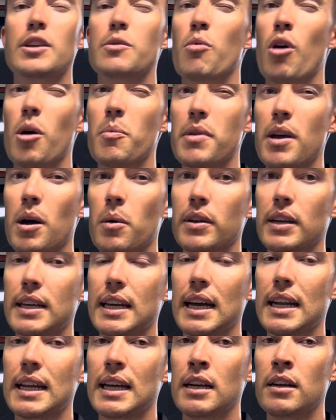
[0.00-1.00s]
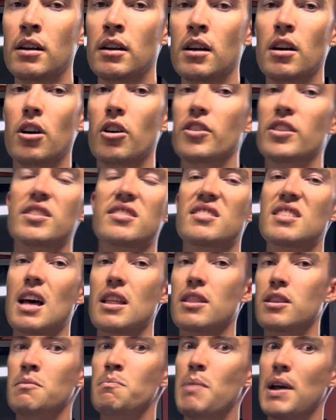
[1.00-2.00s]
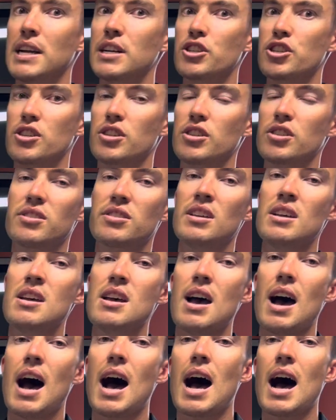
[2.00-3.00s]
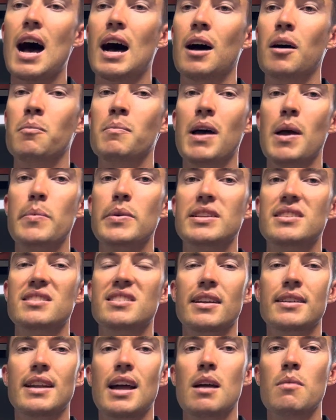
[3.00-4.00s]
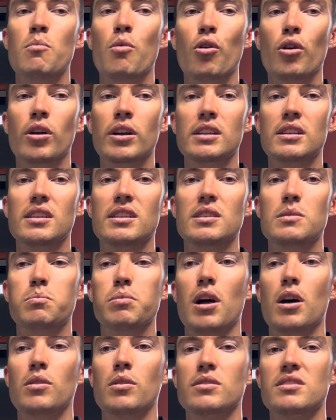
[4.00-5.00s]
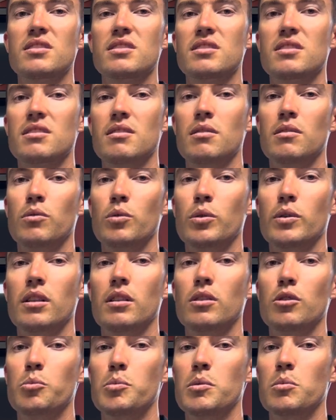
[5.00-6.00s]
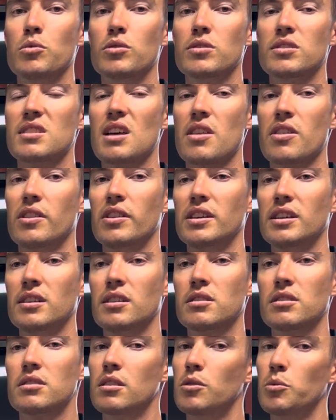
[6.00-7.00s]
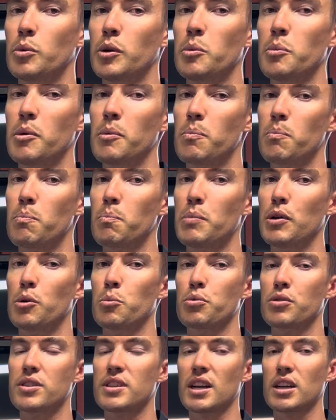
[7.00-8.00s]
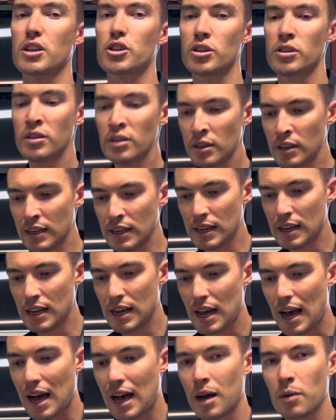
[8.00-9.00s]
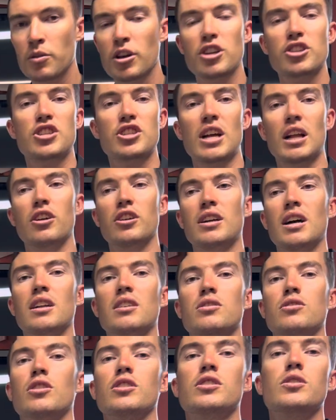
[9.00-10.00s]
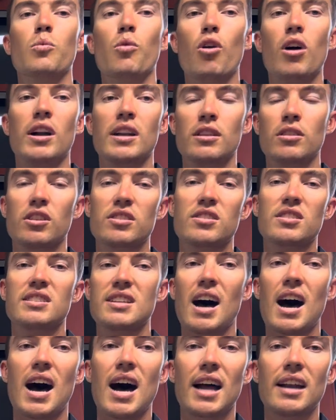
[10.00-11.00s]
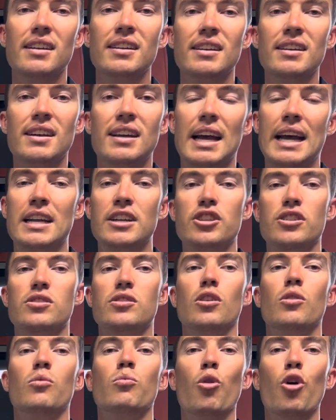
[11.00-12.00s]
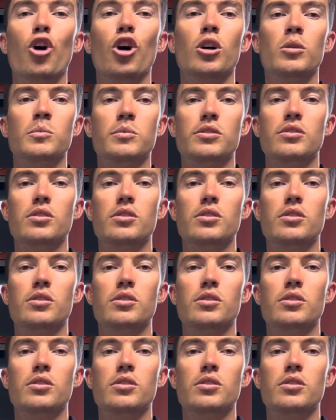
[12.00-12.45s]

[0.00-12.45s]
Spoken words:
You might be able to get in on the southern beaches, maybe Sunday morning. It is blowing a little bit more southerly in it, so there'll be a bit of protection. Those shallow gutters, lots of whiting, lots of dart, and just on worms.